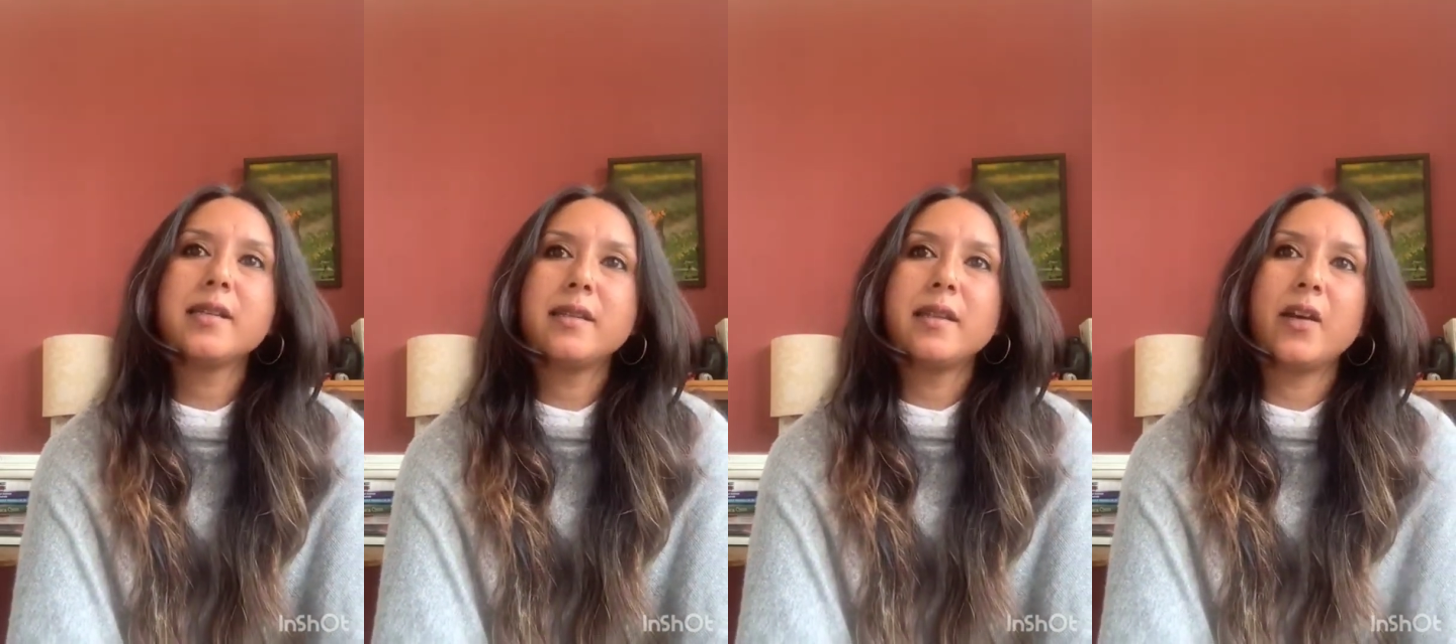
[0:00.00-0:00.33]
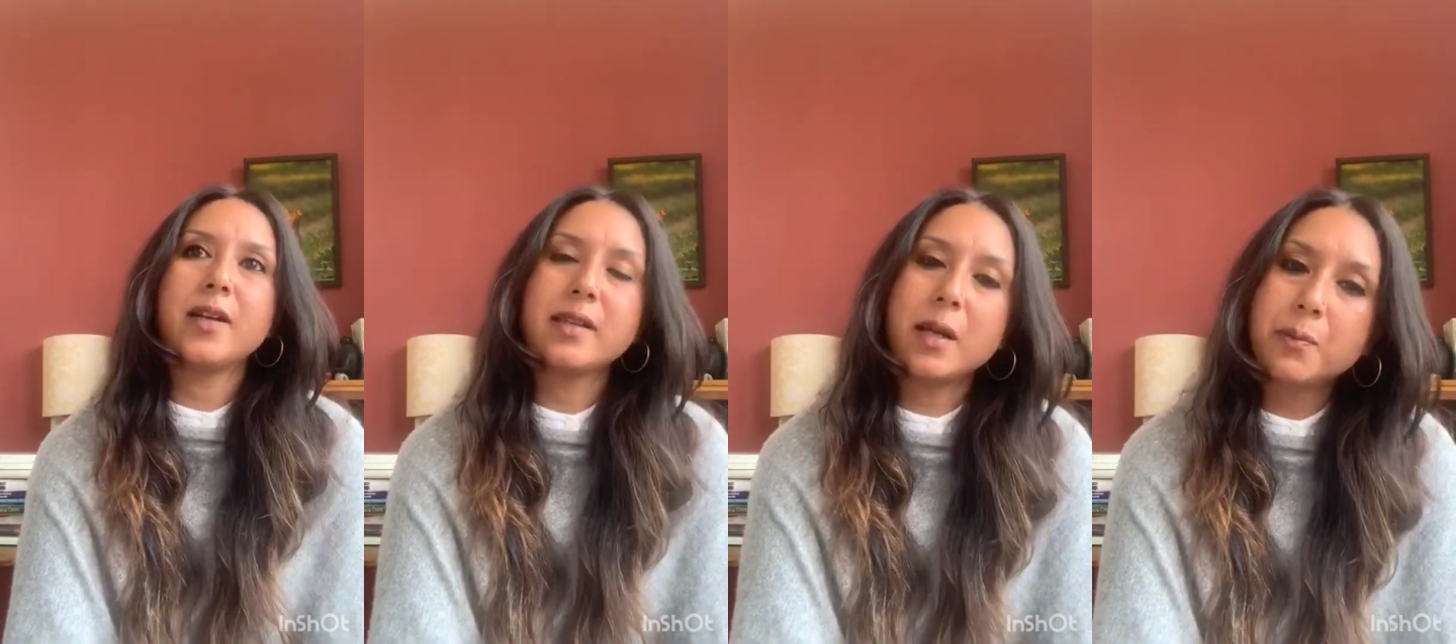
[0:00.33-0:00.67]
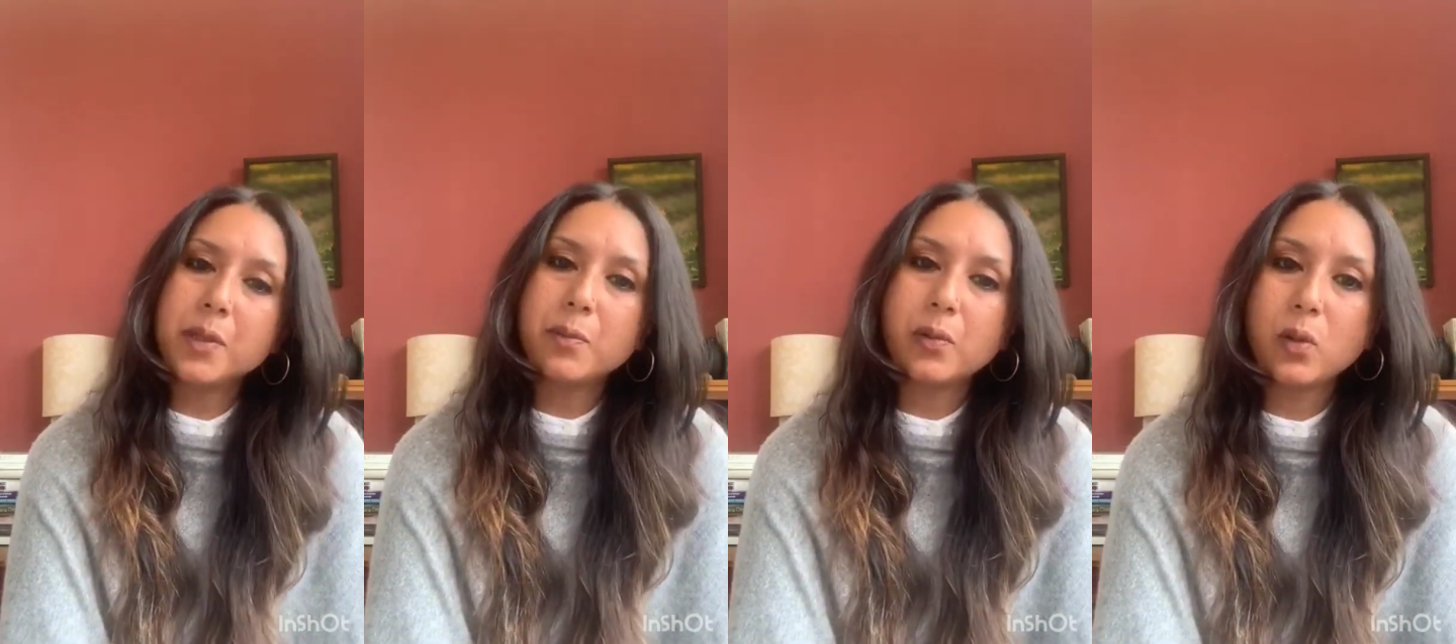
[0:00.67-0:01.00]
there are some
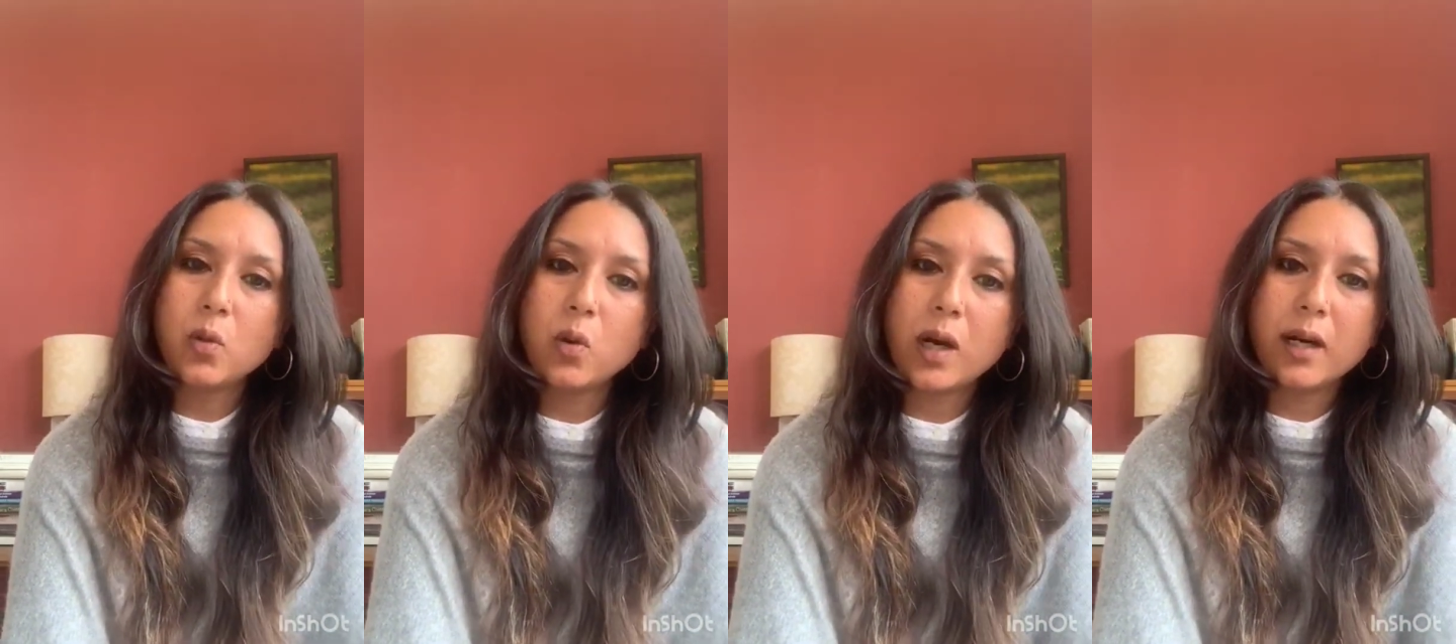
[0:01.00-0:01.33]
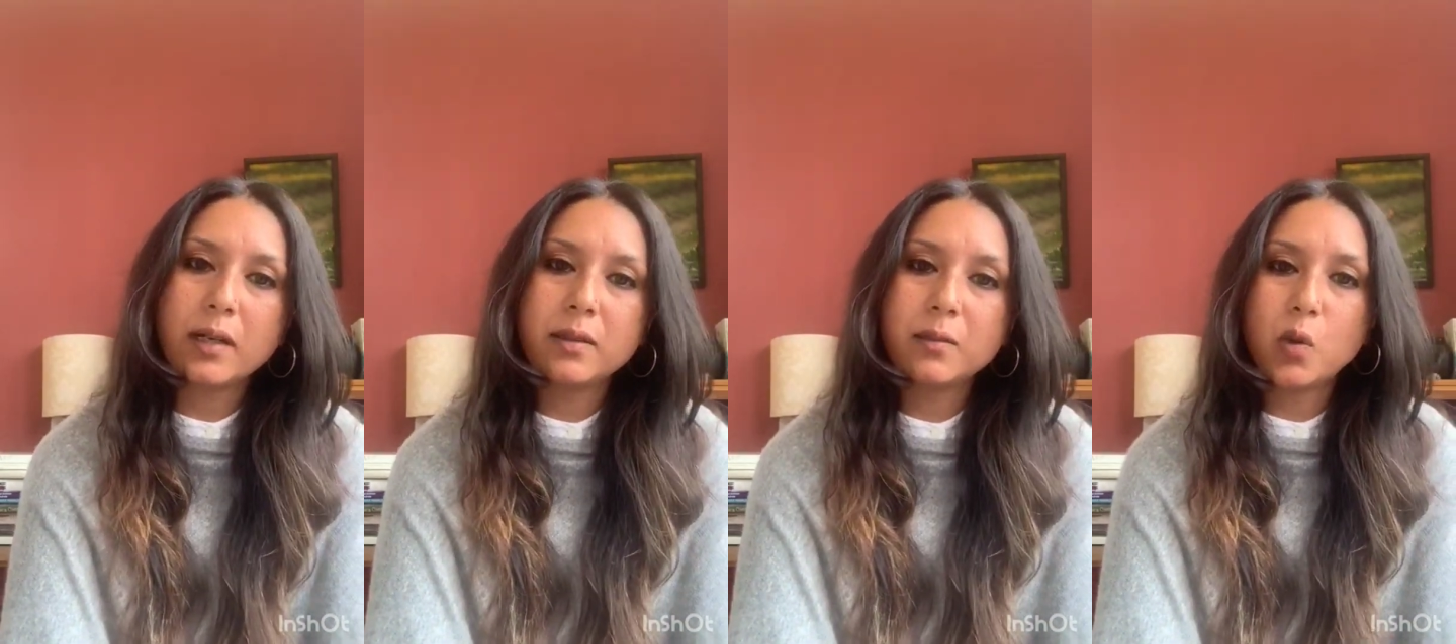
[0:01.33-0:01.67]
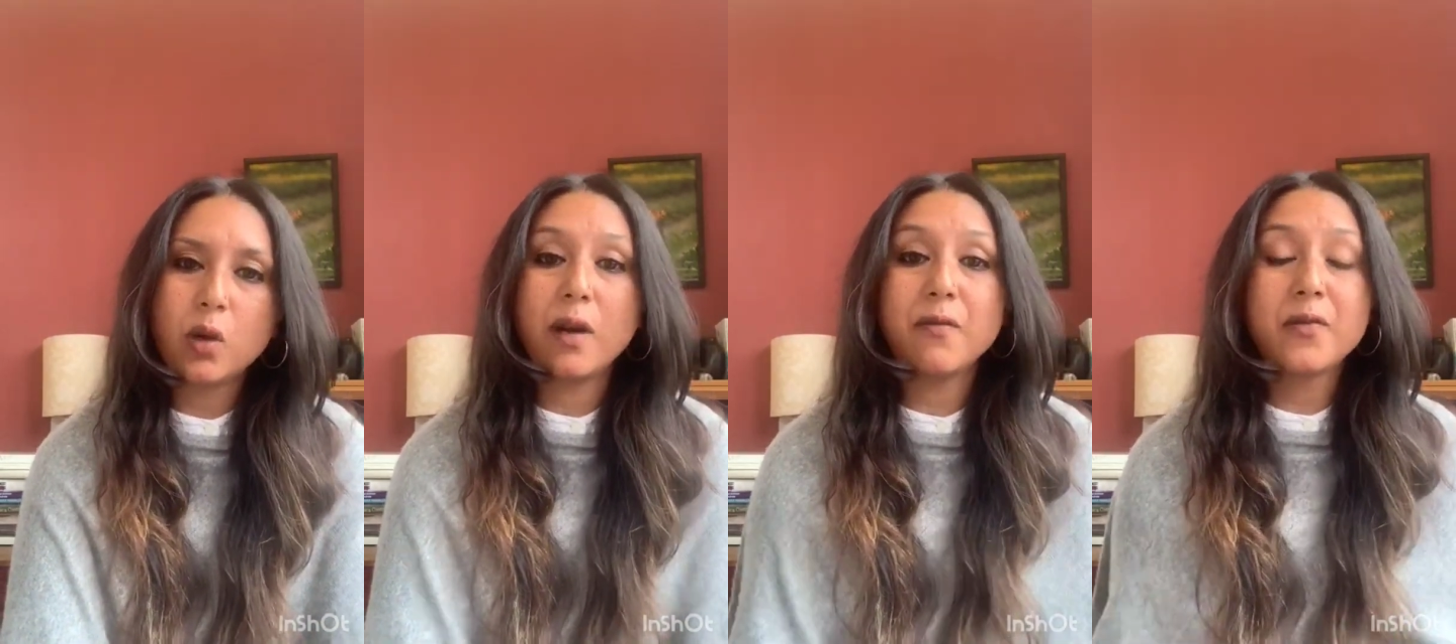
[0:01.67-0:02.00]
people who are more
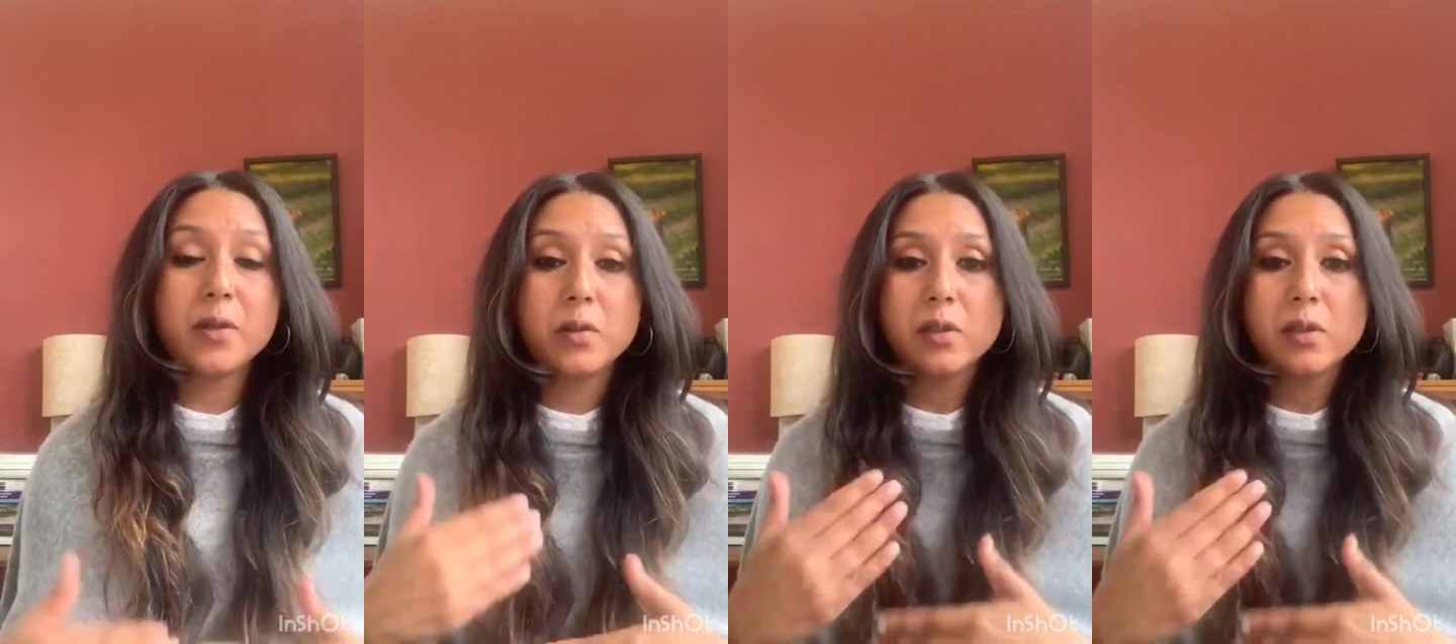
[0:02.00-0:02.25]
comfortable